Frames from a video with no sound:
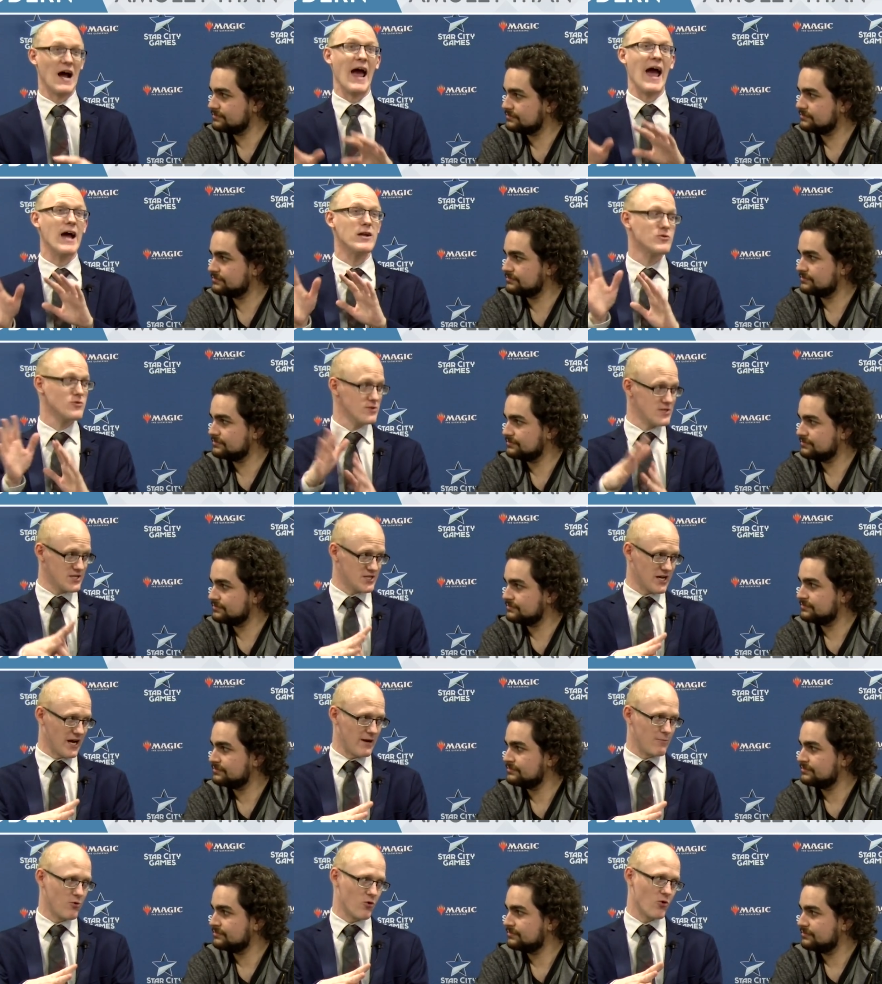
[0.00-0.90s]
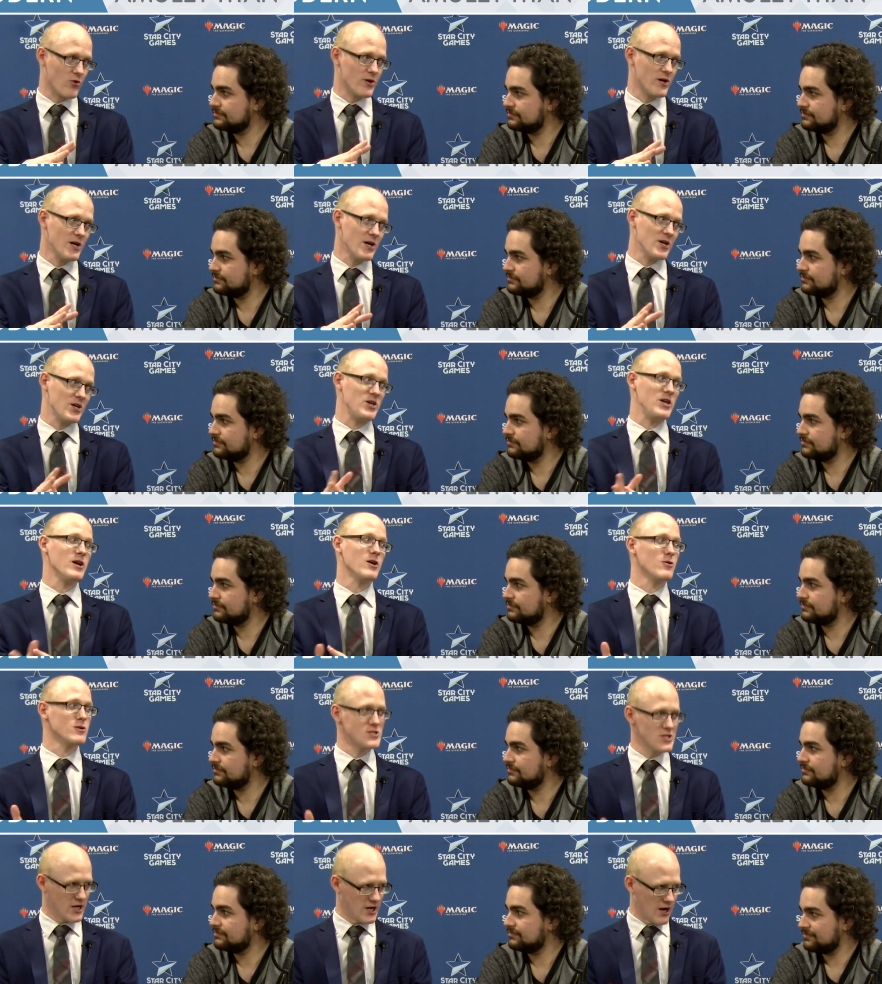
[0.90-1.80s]
Speaker 1: I had you in the sideboard
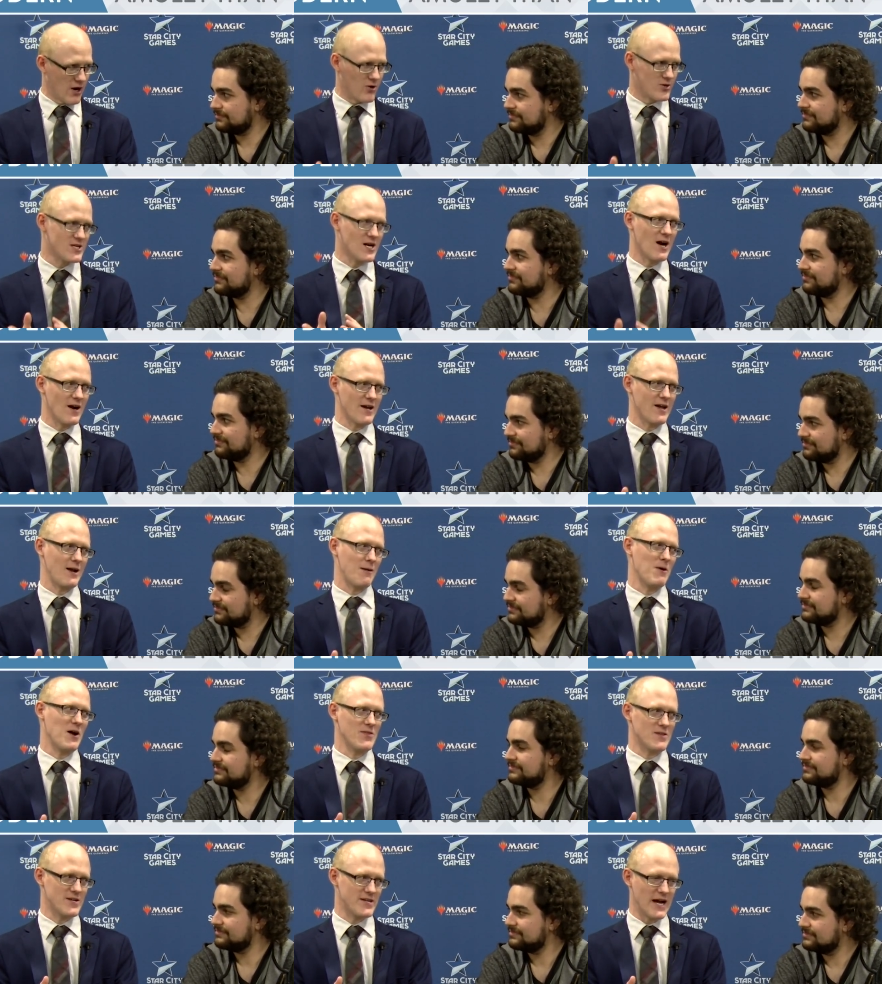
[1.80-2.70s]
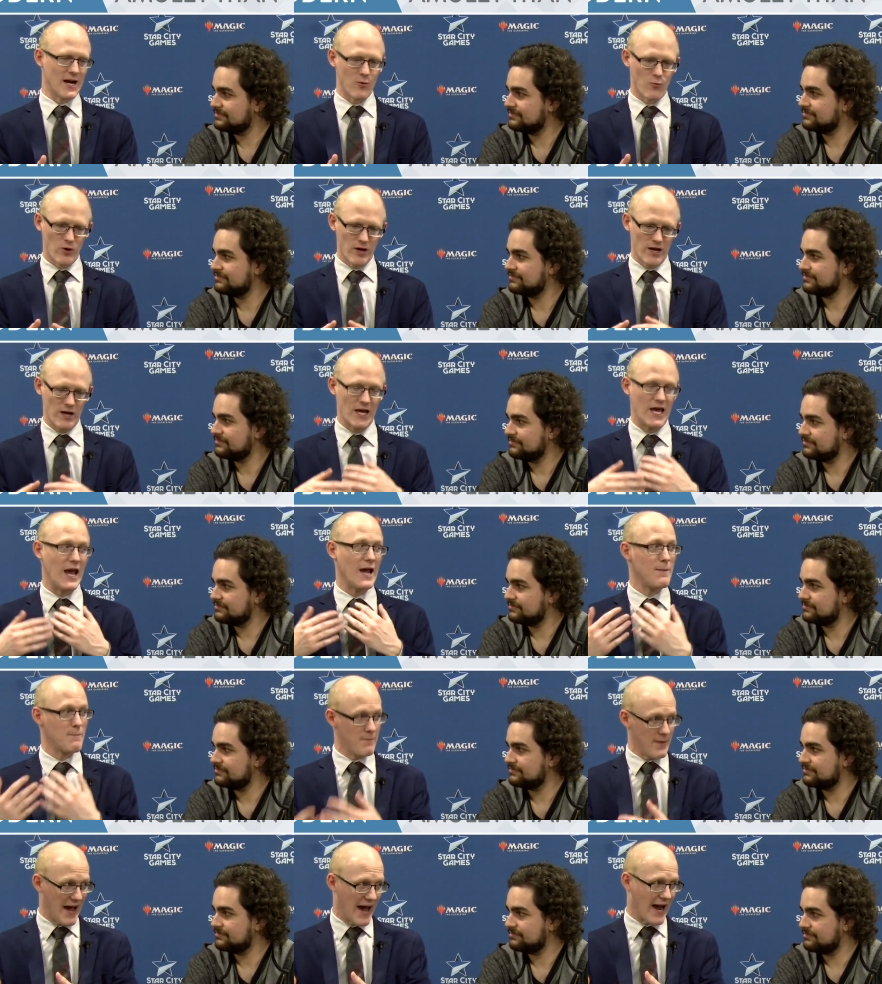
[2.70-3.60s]
years ago talking about the deck when it
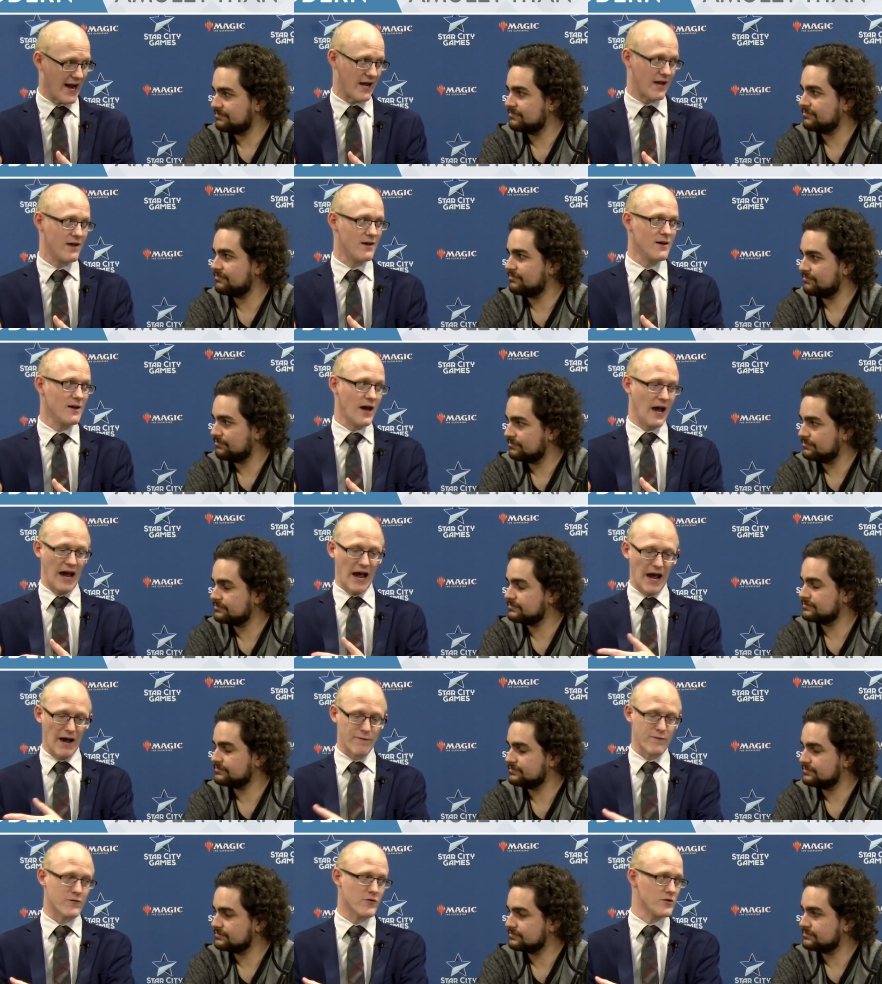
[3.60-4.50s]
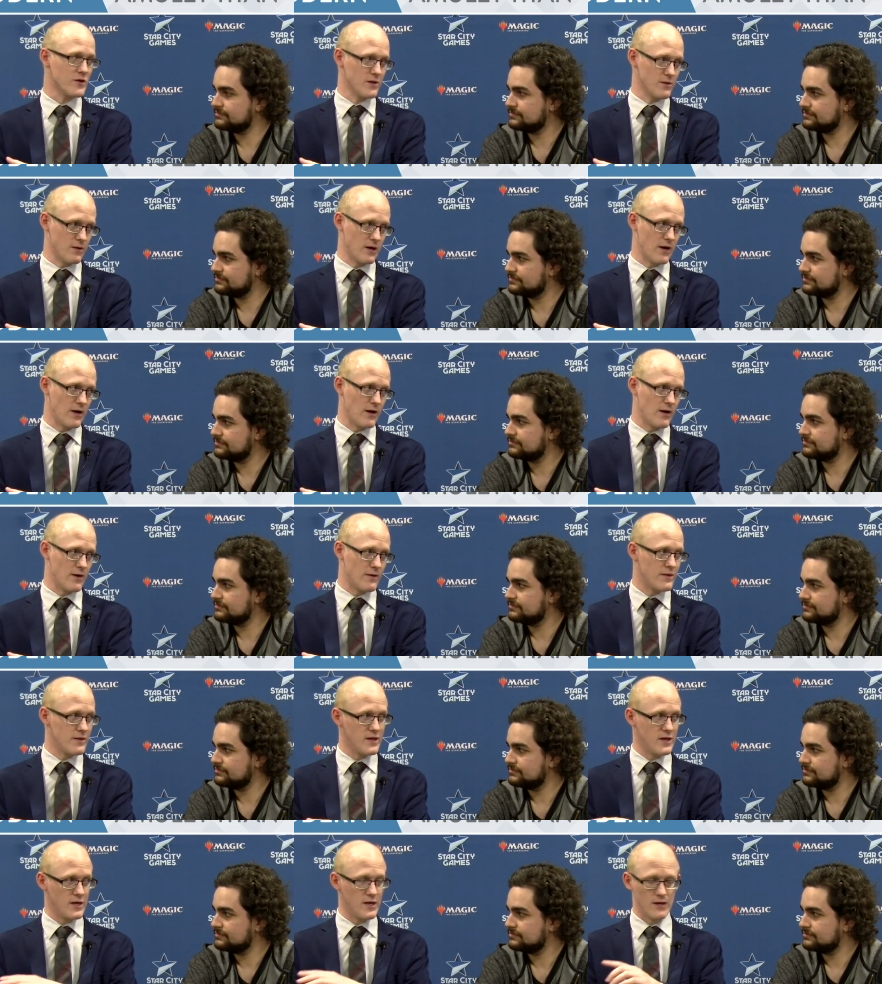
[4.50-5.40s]
came back after the
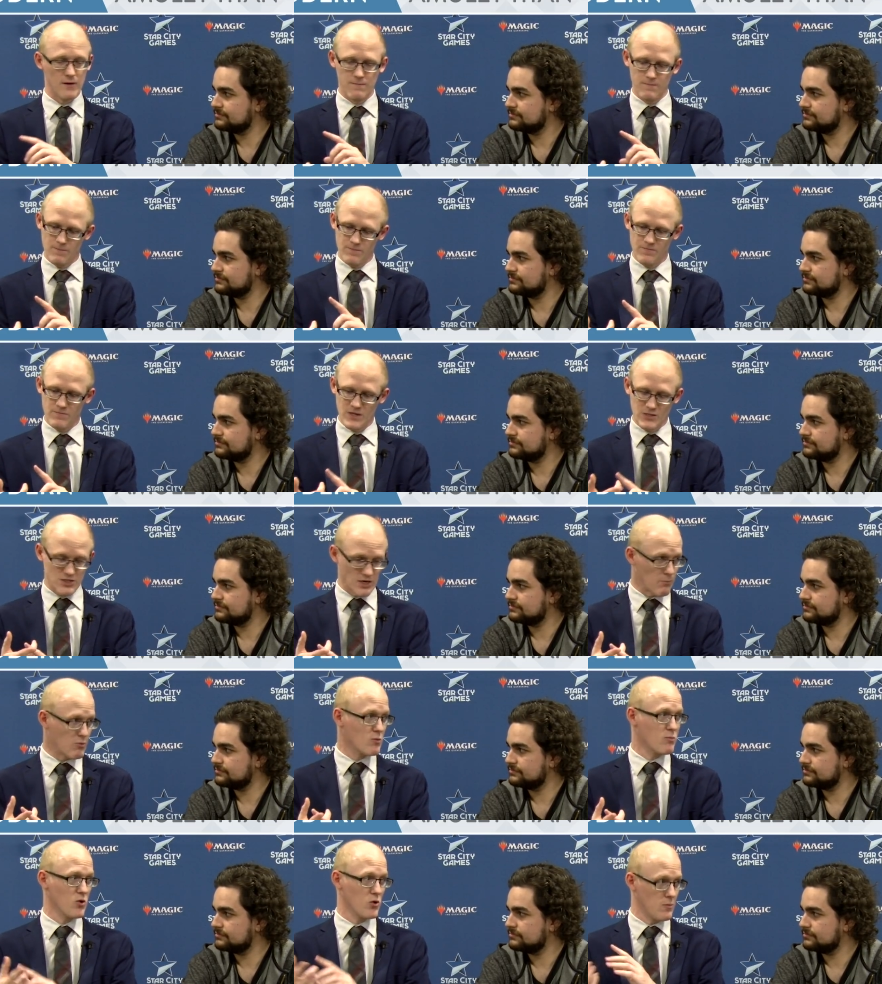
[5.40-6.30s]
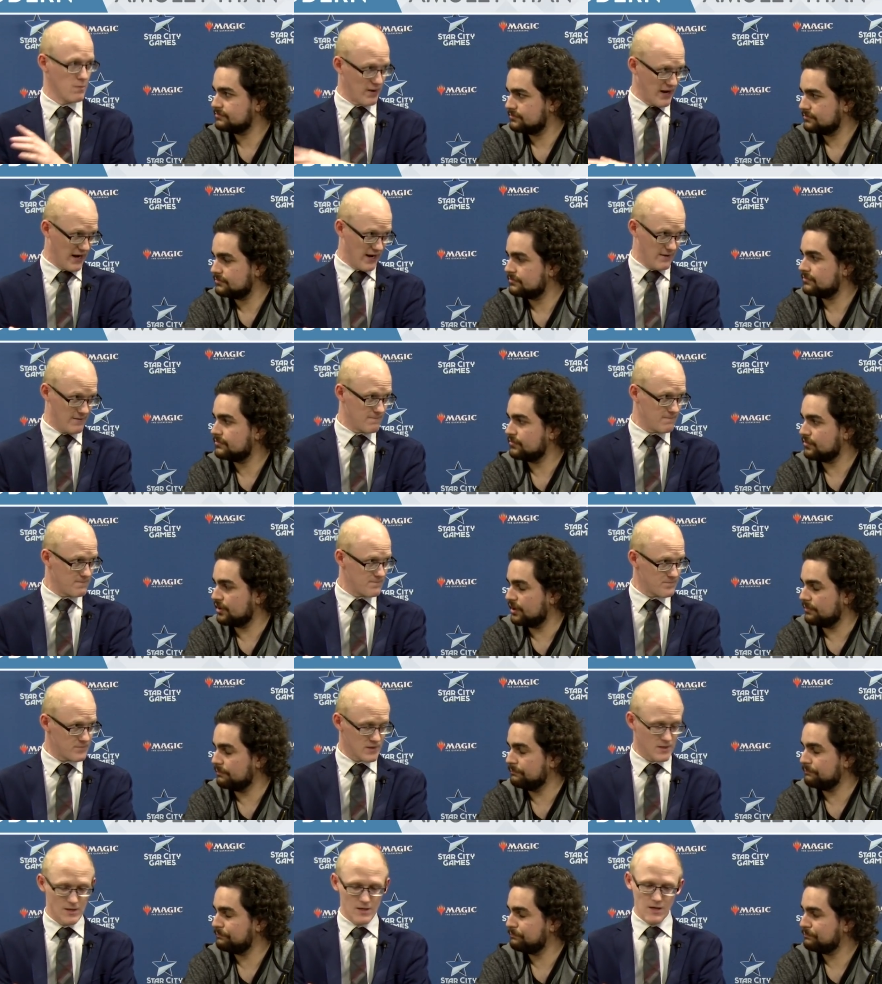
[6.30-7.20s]
uh, the Summer Bloom ban. Right.